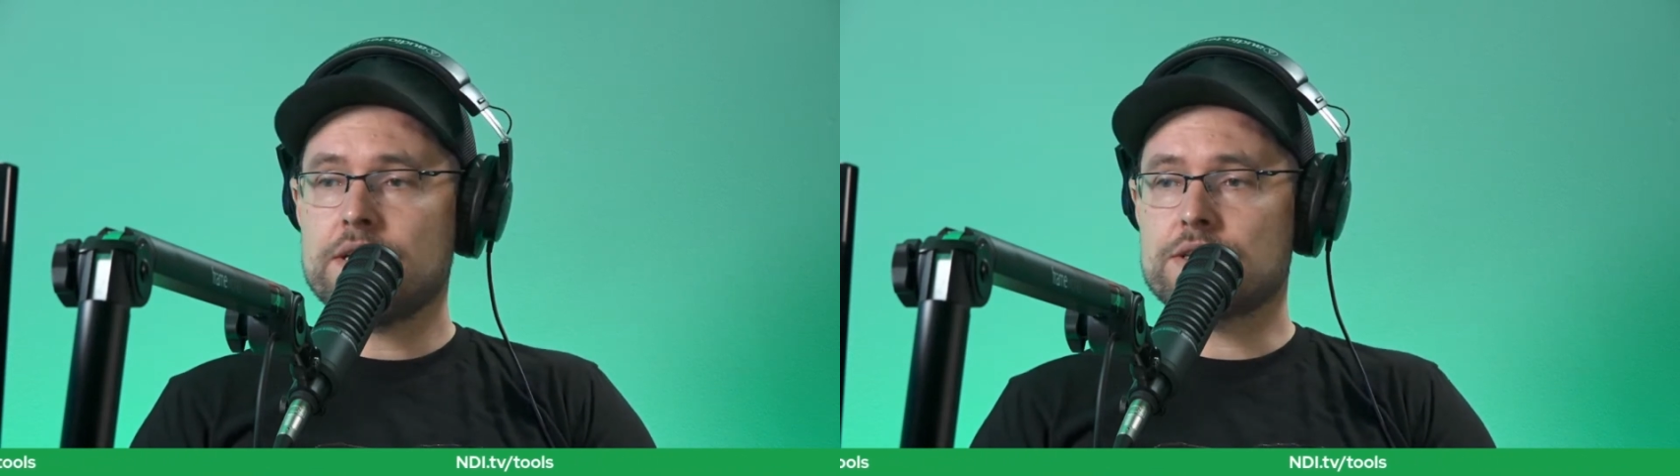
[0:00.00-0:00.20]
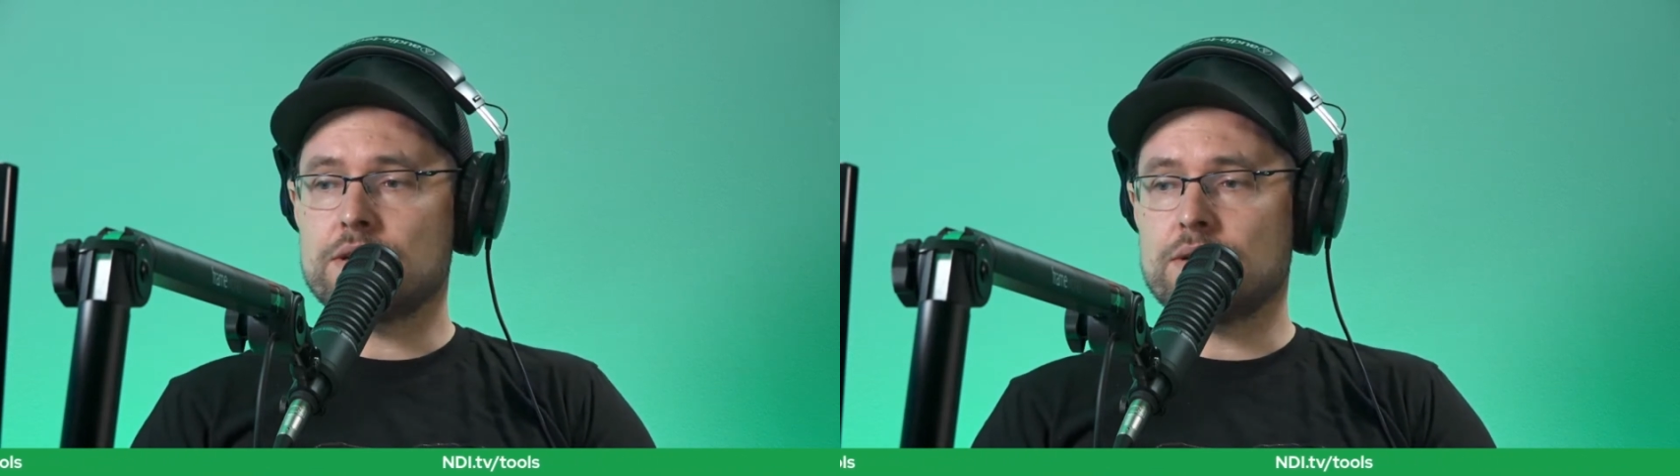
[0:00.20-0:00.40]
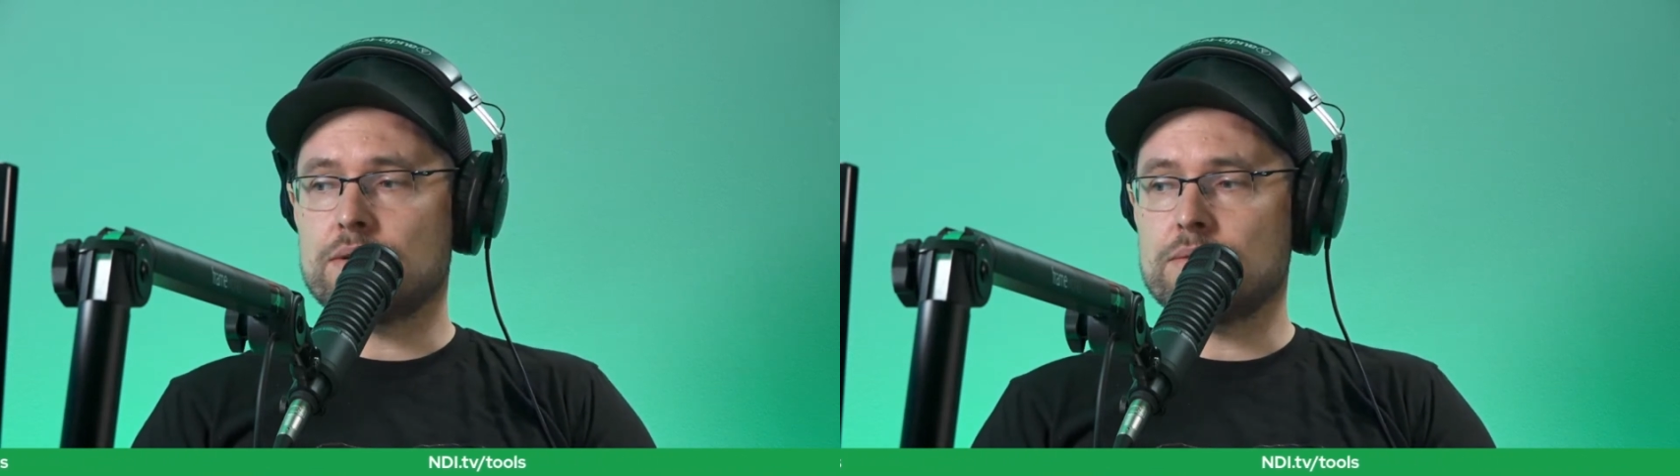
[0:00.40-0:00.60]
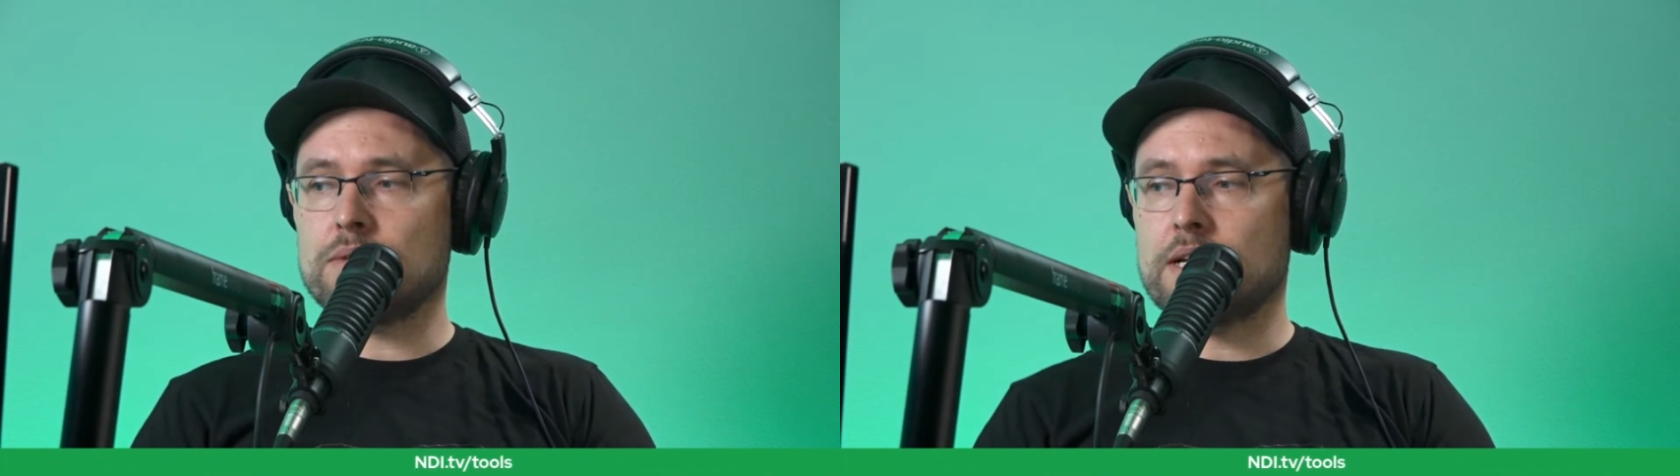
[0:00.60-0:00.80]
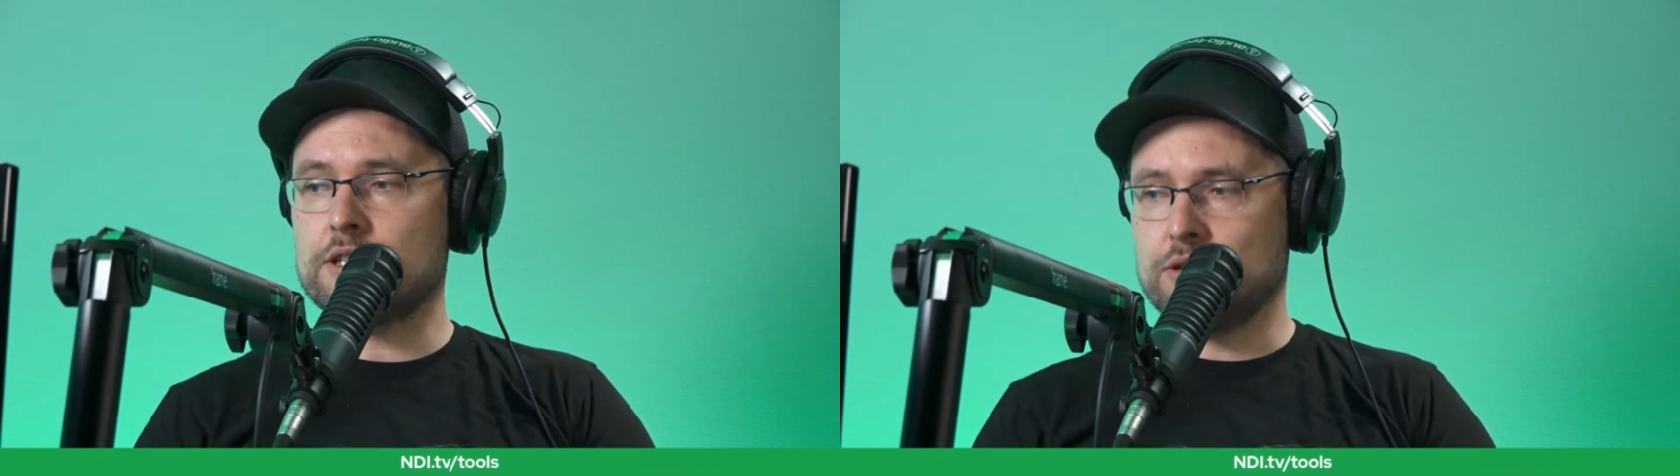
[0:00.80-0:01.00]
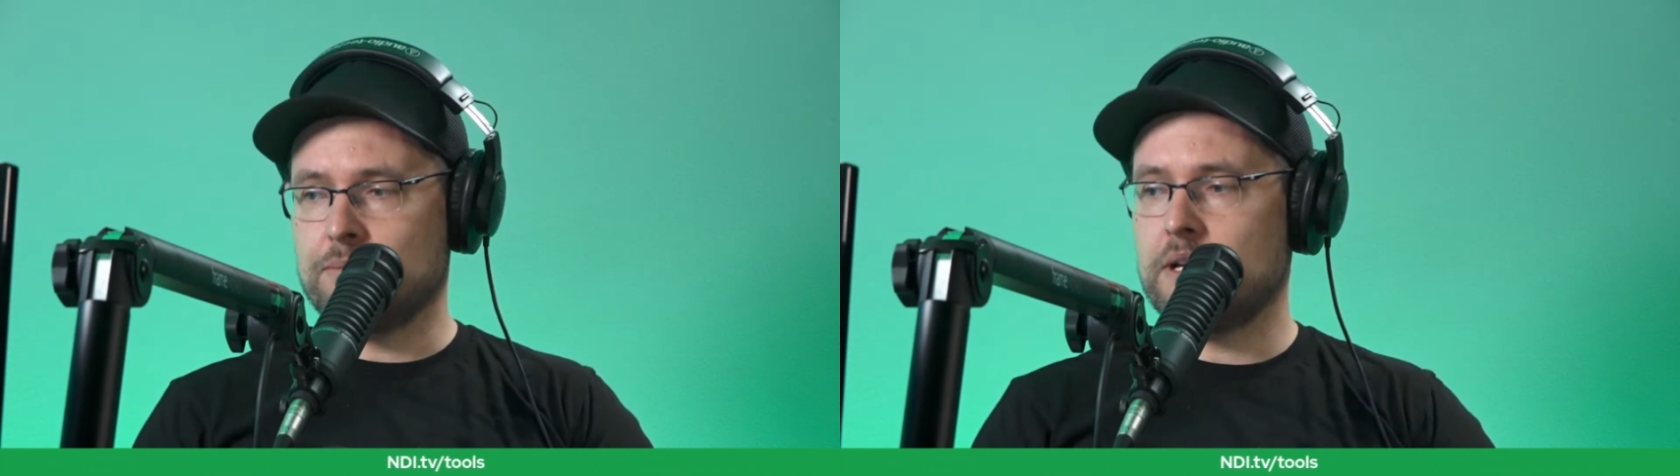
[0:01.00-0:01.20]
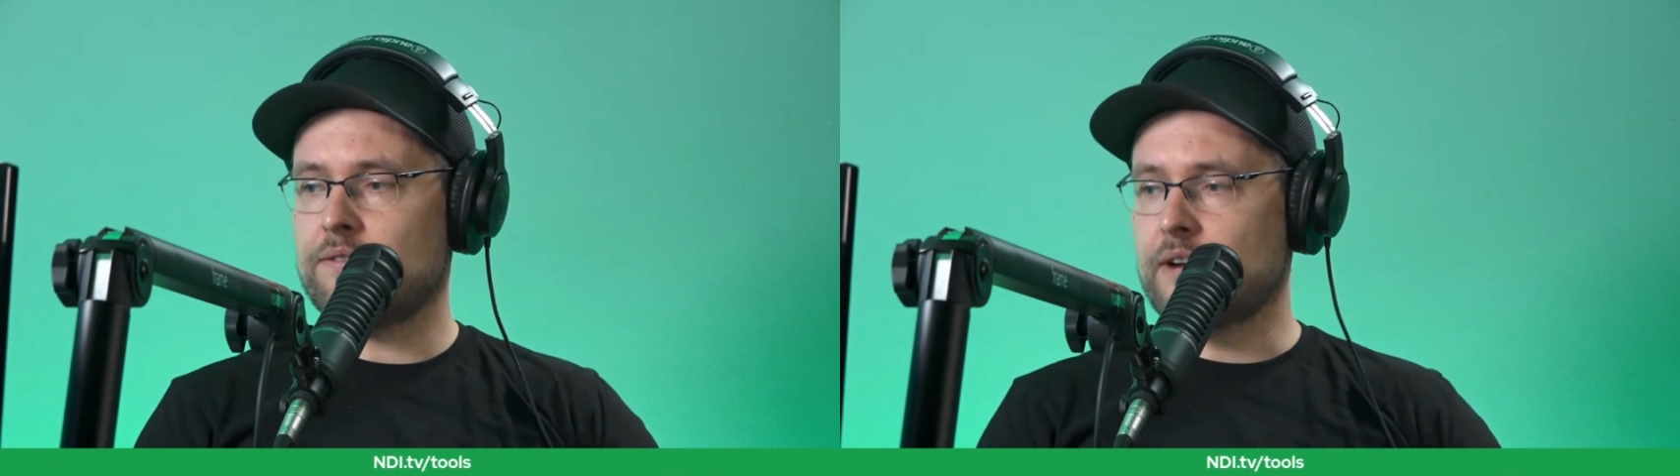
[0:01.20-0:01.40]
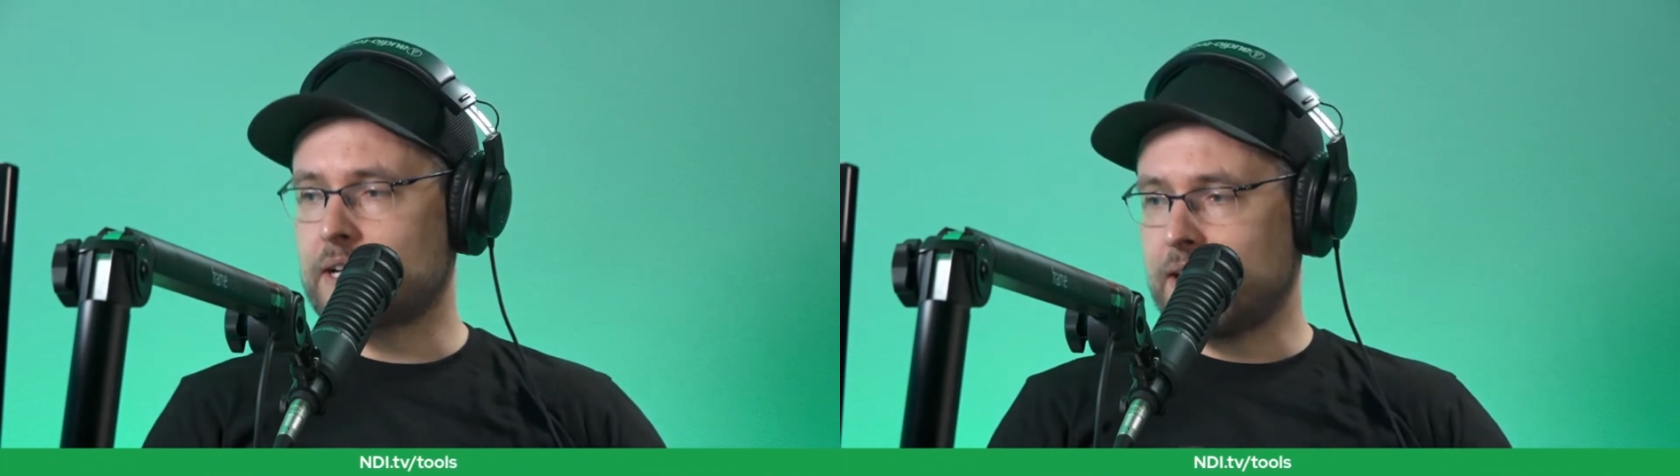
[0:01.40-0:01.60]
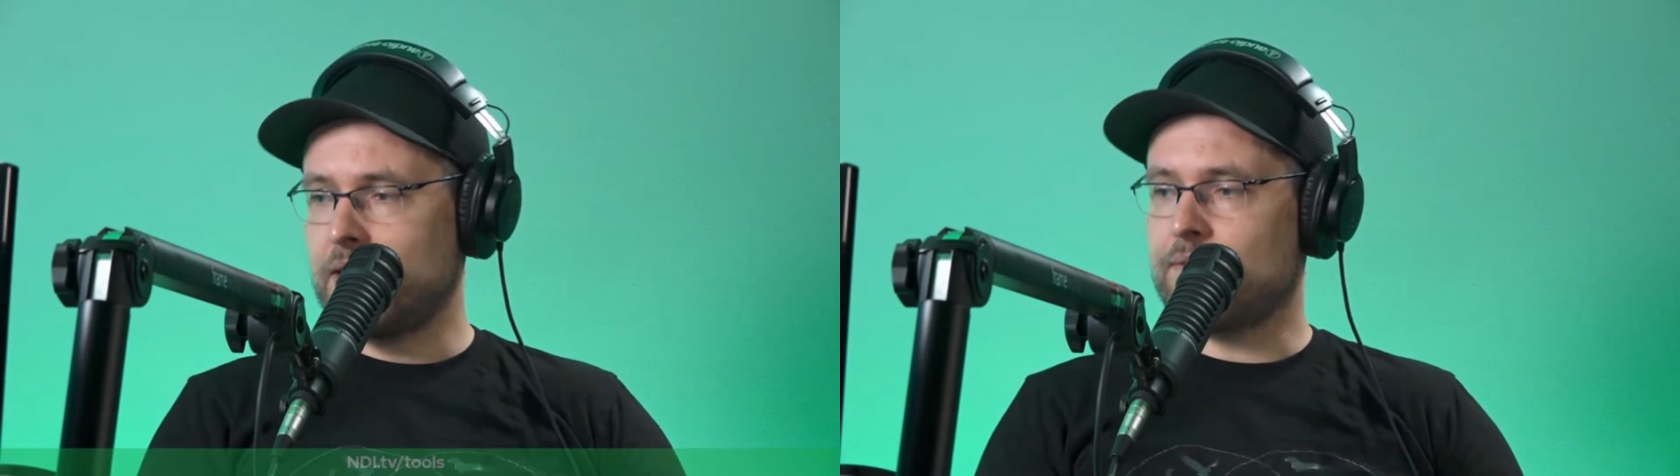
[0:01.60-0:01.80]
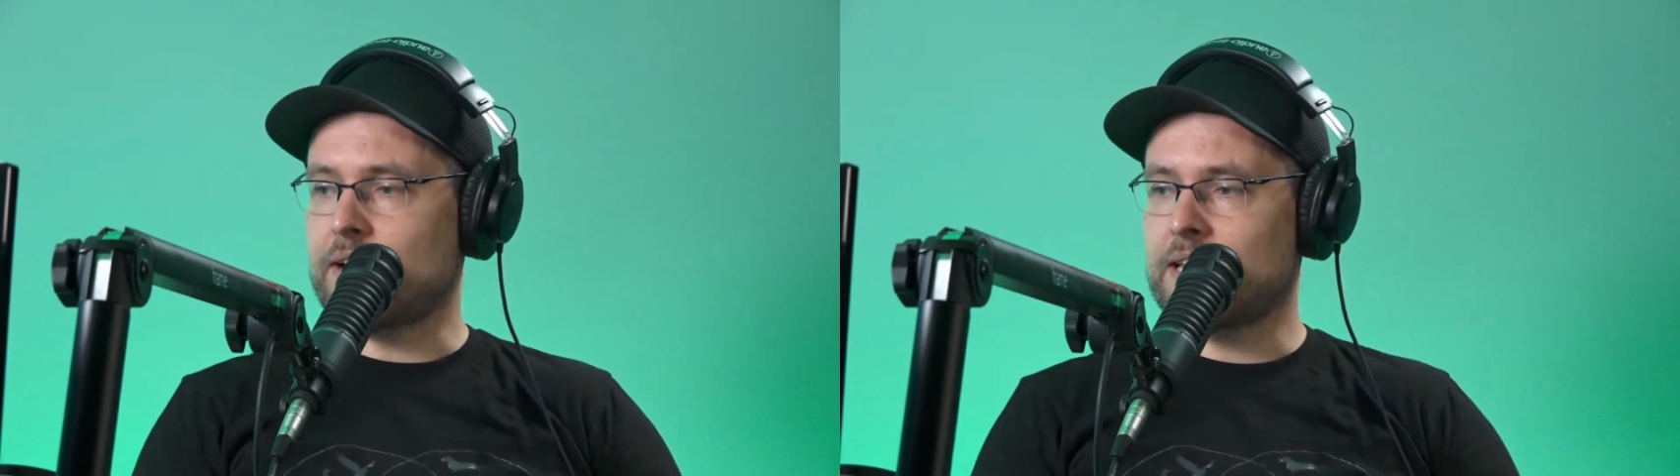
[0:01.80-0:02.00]
So if I
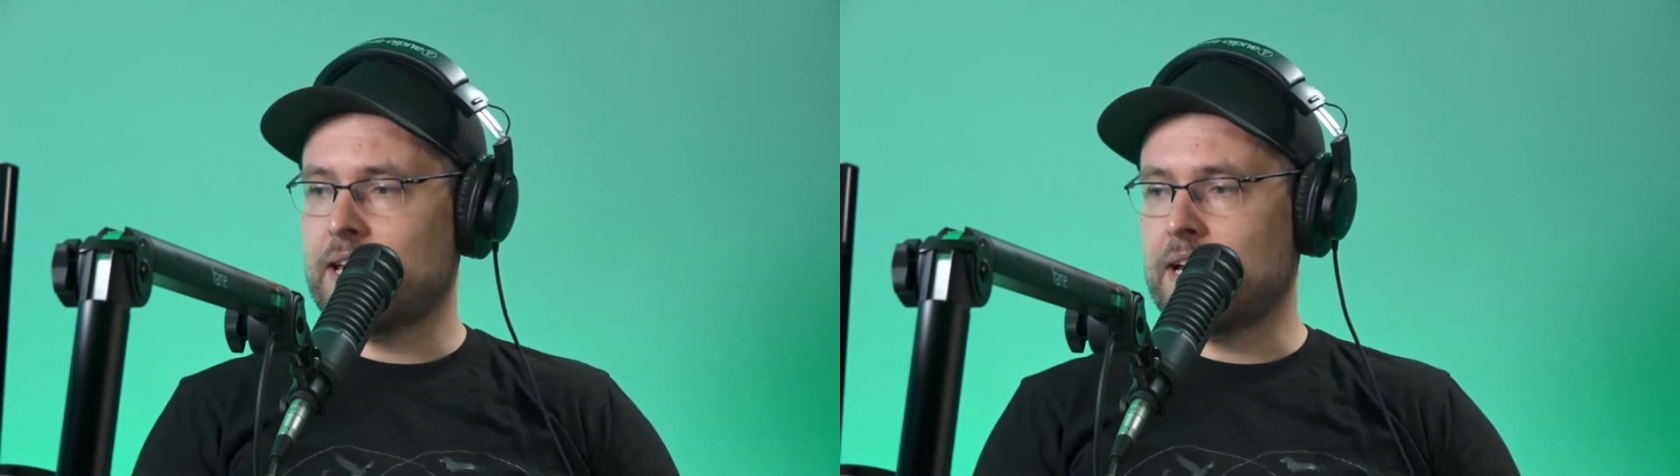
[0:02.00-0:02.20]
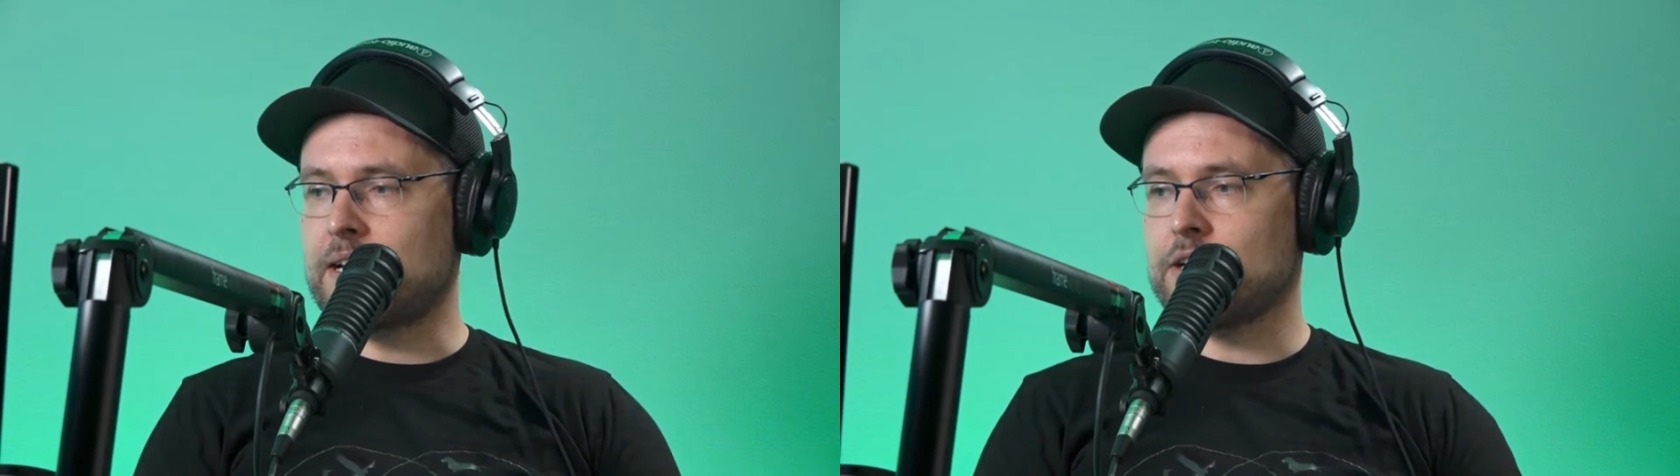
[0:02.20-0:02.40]
can,